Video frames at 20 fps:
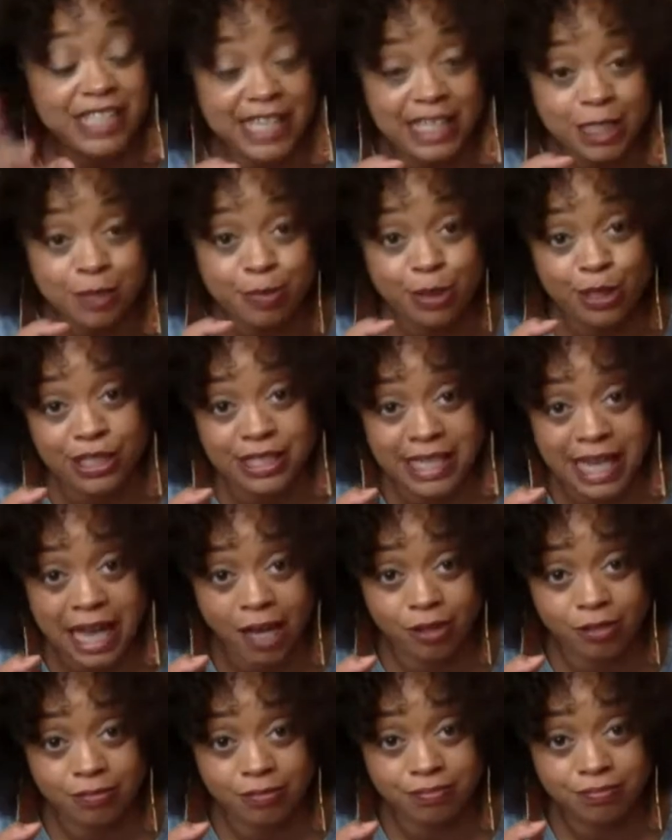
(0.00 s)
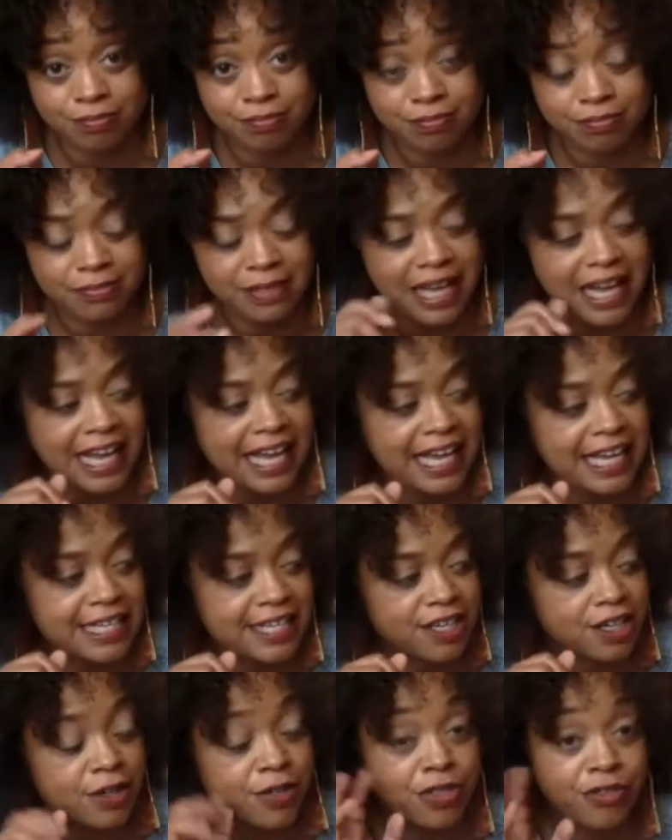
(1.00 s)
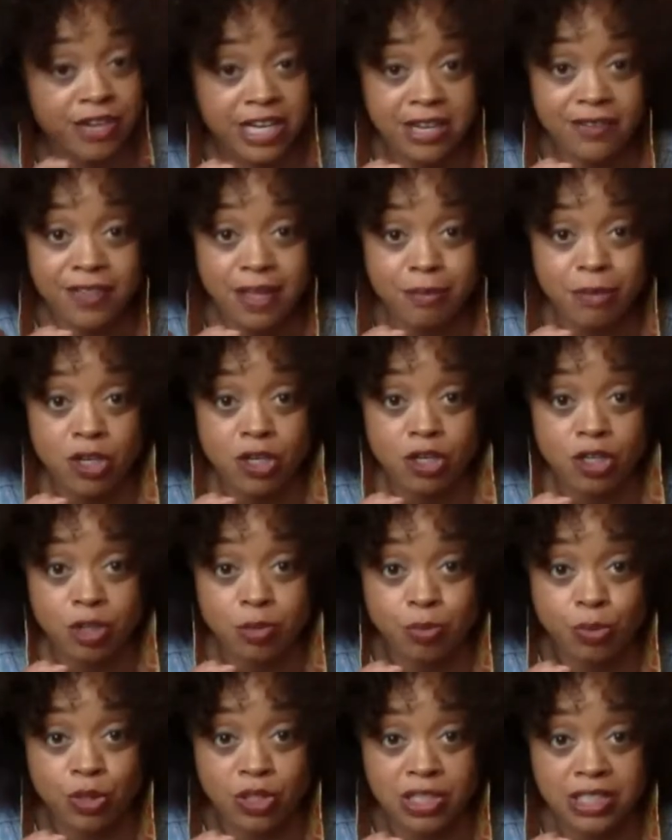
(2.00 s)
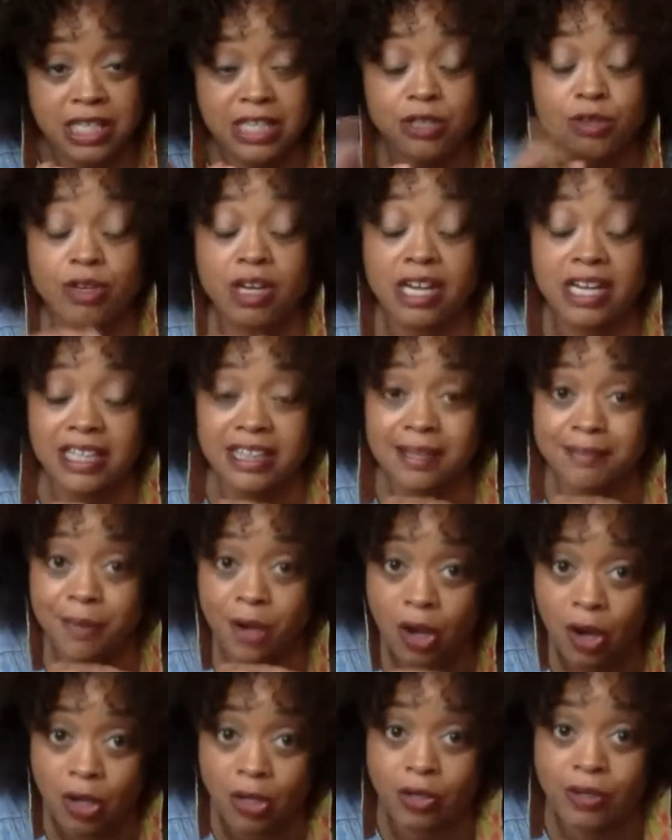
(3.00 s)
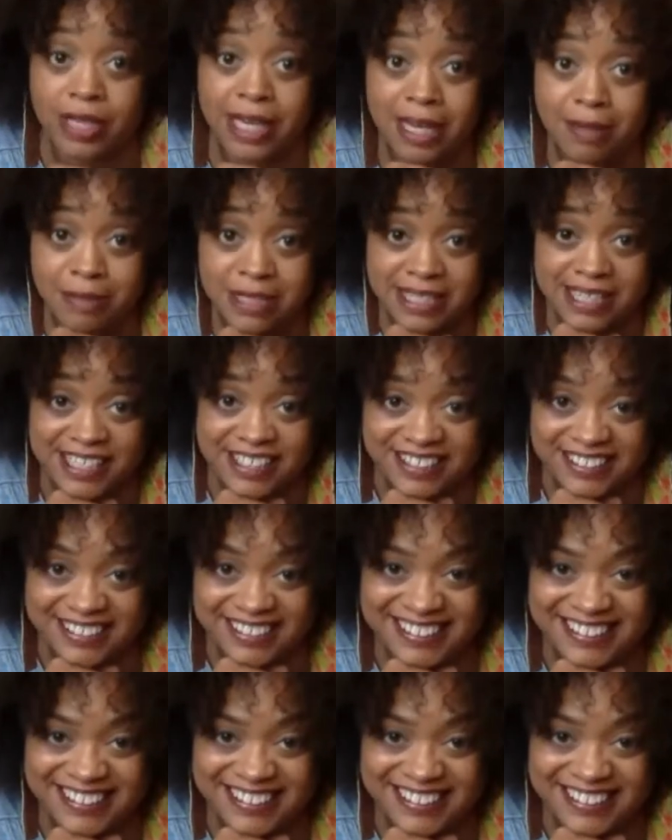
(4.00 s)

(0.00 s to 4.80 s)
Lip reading: 6 books out, and 3 of them are cookbooks, and you can get them all on Amazon.